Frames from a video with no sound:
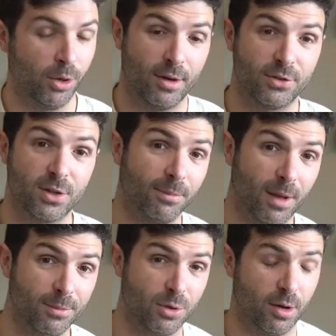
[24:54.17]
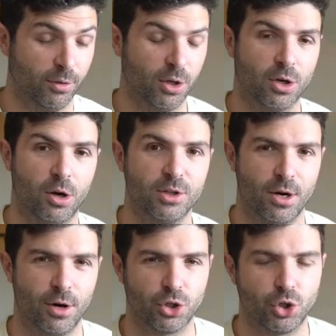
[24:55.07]
sometimes you have guitars that
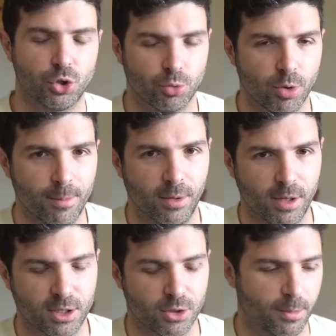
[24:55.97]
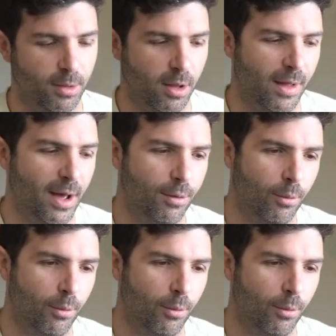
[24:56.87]
are extremely, extremely loud.